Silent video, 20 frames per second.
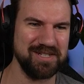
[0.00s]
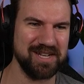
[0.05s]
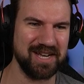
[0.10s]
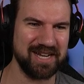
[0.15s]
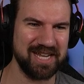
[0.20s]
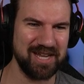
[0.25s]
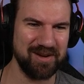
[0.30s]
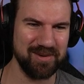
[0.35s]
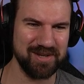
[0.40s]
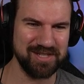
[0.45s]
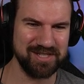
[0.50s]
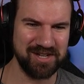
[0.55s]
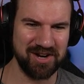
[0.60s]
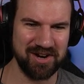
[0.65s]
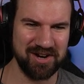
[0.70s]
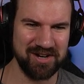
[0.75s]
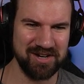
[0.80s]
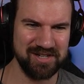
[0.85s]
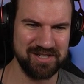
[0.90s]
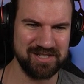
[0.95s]
Ducky was
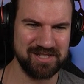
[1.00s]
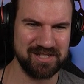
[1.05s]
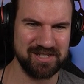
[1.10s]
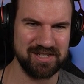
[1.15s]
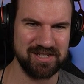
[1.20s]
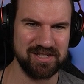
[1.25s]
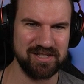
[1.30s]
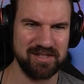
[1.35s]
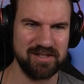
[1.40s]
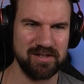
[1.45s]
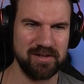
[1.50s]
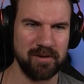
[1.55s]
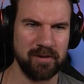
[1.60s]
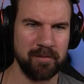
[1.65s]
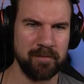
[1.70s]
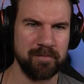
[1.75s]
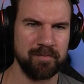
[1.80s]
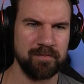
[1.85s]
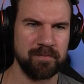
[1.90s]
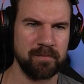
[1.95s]
cursed?
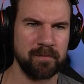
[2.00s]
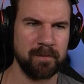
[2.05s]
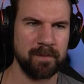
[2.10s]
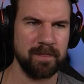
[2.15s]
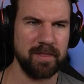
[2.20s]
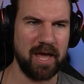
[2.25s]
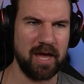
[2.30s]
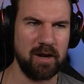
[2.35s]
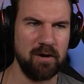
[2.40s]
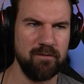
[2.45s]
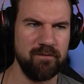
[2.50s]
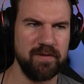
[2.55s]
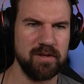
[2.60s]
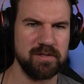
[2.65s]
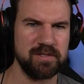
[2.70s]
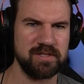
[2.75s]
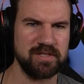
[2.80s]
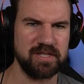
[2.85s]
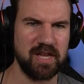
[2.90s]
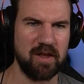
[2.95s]
I don't
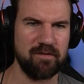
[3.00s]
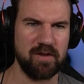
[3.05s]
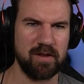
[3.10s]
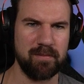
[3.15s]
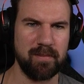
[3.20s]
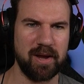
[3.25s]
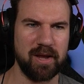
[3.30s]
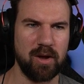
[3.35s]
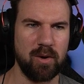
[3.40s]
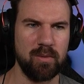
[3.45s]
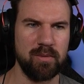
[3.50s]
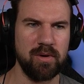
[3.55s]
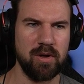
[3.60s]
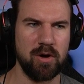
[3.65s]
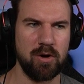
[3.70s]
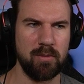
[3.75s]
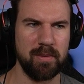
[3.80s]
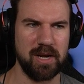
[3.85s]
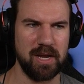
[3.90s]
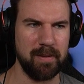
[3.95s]
feel safe in my own
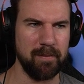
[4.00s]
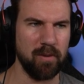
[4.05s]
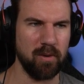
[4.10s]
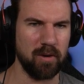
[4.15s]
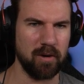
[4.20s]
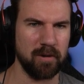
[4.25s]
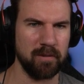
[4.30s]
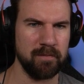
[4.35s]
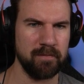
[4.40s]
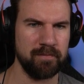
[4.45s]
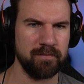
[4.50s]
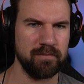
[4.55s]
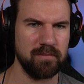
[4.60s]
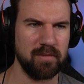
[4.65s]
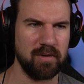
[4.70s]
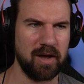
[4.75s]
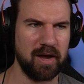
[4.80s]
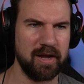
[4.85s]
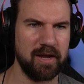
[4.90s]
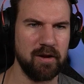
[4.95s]
home anymore.
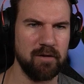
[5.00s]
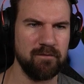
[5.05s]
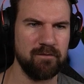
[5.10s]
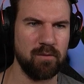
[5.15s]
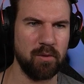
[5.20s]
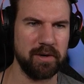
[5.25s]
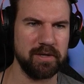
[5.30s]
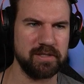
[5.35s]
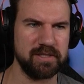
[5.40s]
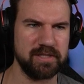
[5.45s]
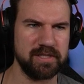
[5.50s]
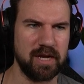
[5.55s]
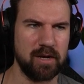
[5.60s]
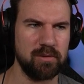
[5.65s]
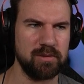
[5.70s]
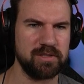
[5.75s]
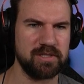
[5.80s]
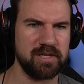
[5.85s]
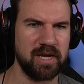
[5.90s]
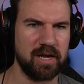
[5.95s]
I hear voices
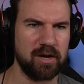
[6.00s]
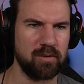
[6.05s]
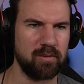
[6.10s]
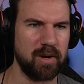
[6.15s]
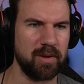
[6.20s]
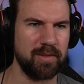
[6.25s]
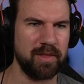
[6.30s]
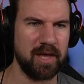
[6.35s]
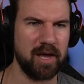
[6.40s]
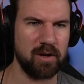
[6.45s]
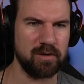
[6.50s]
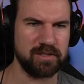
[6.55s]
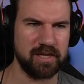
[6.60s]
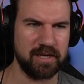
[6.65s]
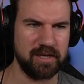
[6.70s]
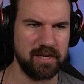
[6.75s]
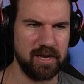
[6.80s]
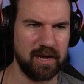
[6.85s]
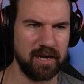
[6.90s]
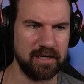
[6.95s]
outside around the house
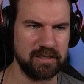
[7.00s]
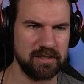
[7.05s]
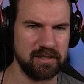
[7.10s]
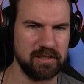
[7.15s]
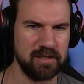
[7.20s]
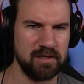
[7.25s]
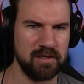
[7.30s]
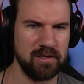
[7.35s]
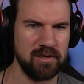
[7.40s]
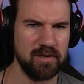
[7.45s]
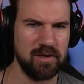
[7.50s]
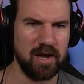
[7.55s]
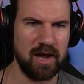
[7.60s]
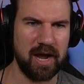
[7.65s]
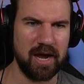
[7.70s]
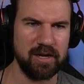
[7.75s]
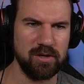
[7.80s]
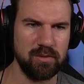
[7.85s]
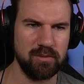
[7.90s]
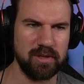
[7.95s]
at night.
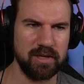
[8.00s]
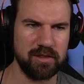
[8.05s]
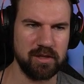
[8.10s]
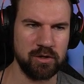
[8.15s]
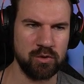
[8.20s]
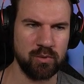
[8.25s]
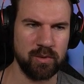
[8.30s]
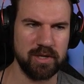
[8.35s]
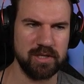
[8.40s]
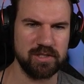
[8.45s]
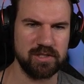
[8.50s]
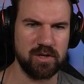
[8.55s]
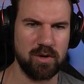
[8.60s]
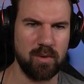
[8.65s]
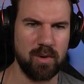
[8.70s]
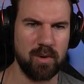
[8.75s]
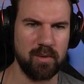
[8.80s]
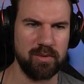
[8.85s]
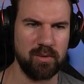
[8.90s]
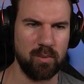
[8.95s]
I don't let the twins
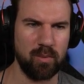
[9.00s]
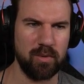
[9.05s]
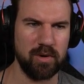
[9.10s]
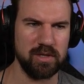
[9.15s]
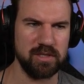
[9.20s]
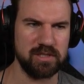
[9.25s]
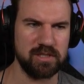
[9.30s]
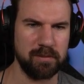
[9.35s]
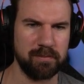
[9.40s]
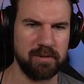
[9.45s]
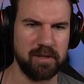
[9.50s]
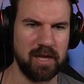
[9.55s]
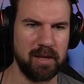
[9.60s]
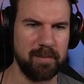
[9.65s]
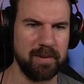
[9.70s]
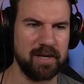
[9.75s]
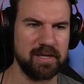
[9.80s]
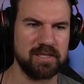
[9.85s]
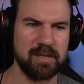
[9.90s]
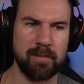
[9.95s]
go out in the woods to play
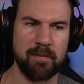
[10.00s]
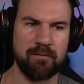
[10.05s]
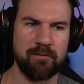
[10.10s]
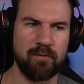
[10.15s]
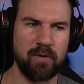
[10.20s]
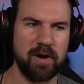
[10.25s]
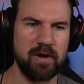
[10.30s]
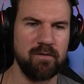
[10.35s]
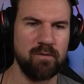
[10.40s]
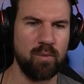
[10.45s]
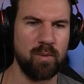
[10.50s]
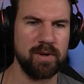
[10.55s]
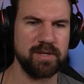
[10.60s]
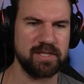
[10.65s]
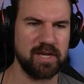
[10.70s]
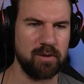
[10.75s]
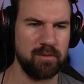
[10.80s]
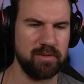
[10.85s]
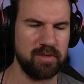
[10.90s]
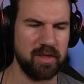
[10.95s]
because I'm afraid of
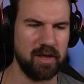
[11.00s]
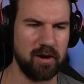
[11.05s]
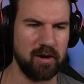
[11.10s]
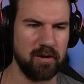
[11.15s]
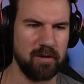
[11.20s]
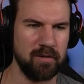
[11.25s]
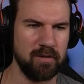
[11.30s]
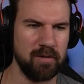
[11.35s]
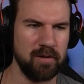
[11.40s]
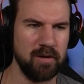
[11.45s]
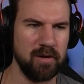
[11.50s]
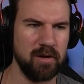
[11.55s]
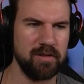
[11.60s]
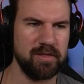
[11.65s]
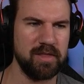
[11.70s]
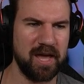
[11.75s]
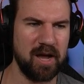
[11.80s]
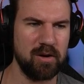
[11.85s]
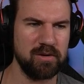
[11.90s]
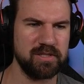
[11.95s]
what's out there.
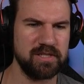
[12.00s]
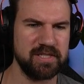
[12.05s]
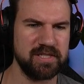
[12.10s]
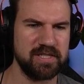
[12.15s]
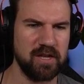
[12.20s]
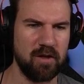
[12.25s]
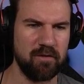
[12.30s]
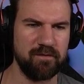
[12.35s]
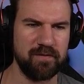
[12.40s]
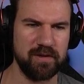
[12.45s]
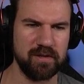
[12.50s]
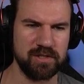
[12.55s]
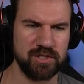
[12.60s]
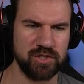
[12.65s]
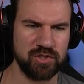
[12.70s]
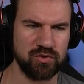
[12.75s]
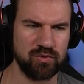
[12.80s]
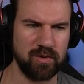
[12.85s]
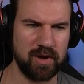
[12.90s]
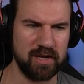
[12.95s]
The house itself feels
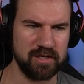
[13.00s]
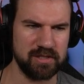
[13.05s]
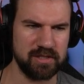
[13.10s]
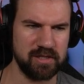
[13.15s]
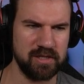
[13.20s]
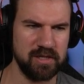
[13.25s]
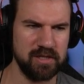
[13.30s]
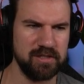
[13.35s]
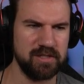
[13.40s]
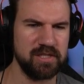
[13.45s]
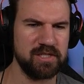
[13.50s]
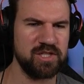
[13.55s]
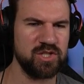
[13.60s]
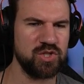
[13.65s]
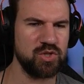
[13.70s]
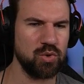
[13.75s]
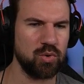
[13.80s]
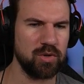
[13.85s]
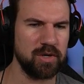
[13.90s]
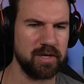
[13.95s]
stressed,
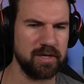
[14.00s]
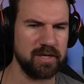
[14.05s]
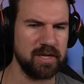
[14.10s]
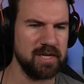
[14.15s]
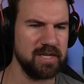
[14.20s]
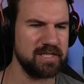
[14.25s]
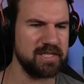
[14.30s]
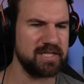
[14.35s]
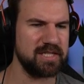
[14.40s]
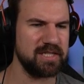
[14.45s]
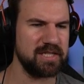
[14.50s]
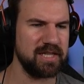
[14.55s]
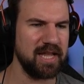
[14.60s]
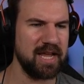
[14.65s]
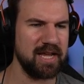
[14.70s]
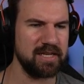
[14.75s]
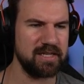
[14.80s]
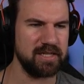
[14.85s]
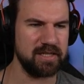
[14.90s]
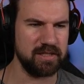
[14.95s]
distorted,
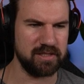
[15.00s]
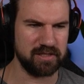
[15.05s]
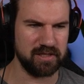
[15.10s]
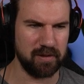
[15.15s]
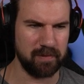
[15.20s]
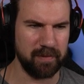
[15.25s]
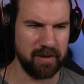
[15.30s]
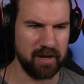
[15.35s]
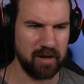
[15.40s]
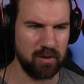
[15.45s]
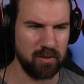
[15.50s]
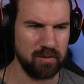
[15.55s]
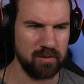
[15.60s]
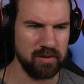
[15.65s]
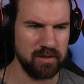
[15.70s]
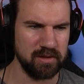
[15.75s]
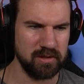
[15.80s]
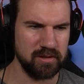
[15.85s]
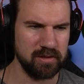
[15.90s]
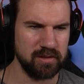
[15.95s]
slanted somehow.
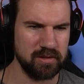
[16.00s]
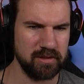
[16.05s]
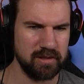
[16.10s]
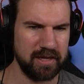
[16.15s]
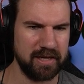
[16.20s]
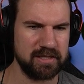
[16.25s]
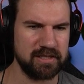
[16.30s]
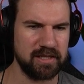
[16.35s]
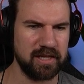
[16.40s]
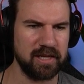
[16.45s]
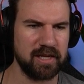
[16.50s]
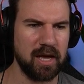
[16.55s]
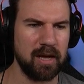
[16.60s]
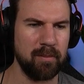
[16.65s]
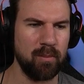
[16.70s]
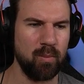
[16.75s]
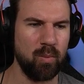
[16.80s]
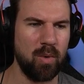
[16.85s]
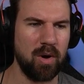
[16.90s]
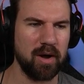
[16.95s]
It's like
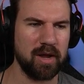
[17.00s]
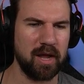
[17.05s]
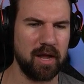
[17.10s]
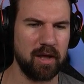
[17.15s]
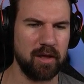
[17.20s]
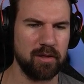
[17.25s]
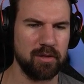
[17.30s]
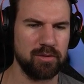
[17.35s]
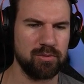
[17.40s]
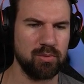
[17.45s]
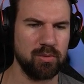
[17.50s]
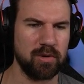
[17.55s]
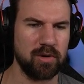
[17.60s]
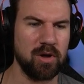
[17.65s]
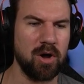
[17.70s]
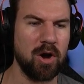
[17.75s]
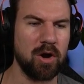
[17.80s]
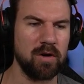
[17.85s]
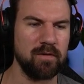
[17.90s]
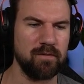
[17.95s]
I'm walking through a
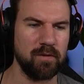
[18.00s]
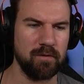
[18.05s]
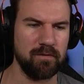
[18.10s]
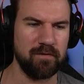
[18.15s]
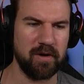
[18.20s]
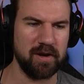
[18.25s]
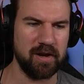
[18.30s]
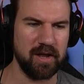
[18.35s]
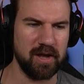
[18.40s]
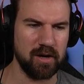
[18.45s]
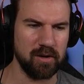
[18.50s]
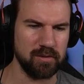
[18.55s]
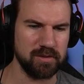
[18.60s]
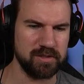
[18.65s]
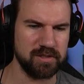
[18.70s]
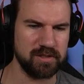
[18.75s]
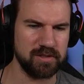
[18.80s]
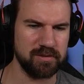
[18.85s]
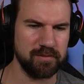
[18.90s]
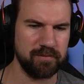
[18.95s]
carnival
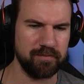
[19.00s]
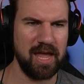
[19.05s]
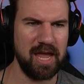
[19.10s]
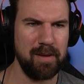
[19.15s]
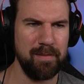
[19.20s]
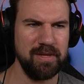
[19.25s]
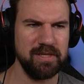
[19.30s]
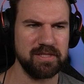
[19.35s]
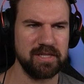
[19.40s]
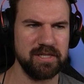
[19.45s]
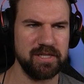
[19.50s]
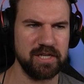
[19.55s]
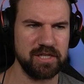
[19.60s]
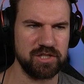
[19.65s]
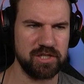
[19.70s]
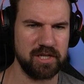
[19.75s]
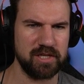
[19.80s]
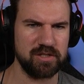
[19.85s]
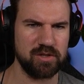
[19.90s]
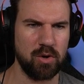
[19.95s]
funhouse. Amy's
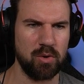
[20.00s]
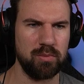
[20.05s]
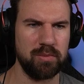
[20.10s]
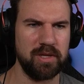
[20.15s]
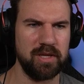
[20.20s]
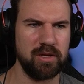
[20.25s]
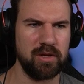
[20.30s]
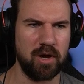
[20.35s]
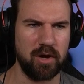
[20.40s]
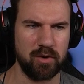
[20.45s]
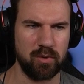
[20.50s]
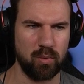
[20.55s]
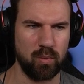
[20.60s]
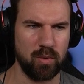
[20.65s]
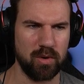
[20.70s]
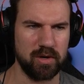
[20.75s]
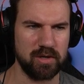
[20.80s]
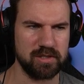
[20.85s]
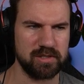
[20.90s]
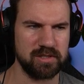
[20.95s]
condition has only gotten
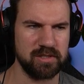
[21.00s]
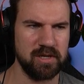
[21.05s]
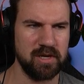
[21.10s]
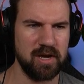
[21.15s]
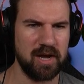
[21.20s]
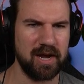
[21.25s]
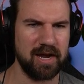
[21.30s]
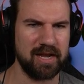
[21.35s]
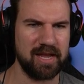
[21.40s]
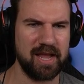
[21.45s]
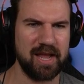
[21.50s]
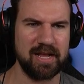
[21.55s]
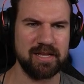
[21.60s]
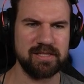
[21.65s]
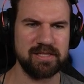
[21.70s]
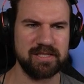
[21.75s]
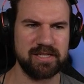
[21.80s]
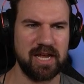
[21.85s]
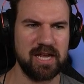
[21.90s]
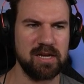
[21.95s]
worse. I
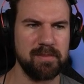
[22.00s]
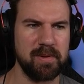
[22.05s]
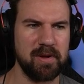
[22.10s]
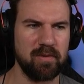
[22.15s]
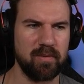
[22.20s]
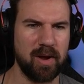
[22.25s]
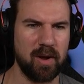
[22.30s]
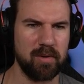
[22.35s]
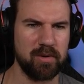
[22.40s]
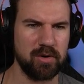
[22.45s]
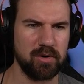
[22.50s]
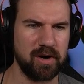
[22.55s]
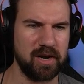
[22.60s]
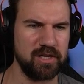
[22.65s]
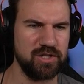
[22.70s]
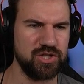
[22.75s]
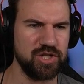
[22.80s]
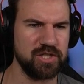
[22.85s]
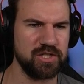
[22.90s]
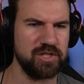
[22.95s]
can't stand to be around her and
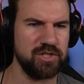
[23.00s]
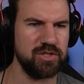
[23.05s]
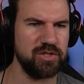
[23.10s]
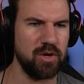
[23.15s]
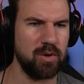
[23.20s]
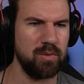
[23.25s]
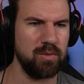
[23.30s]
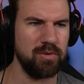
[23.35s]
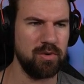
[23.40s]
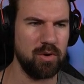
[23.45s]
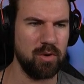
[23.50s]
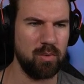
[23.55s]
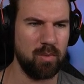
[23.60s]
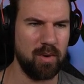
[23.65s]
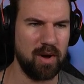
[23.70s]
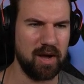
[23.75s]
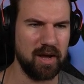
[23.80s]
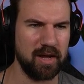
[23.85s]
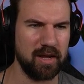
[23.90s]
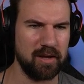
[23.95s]
I just don't know
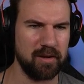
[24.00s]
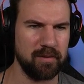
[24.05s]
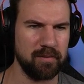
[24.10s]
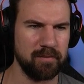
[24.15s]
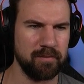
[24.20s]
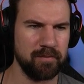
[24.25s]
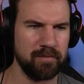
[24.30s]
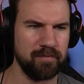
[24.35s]
why.